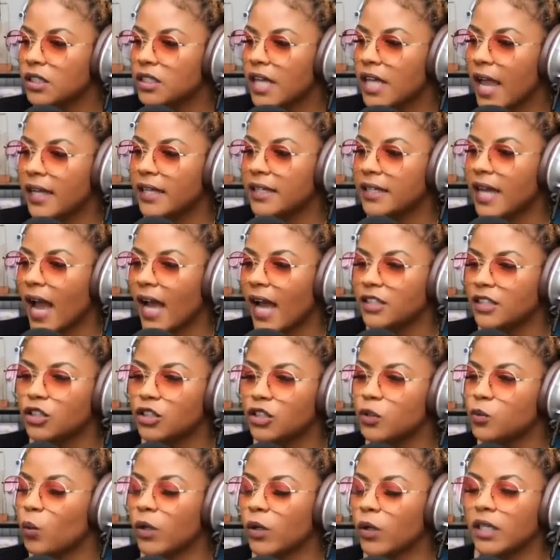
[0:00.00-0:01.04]
and I just
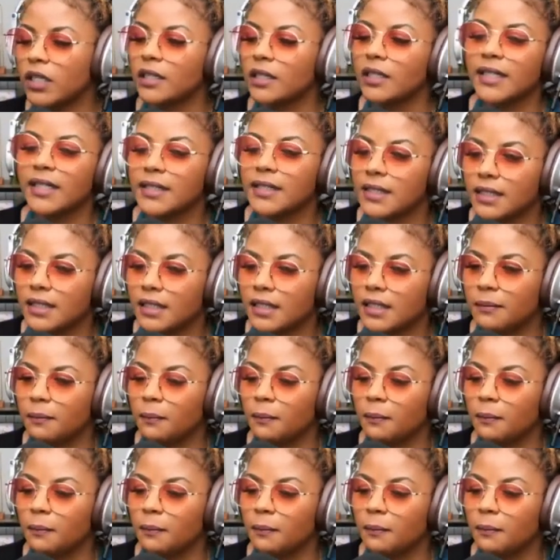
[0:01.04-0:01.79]
want to listen.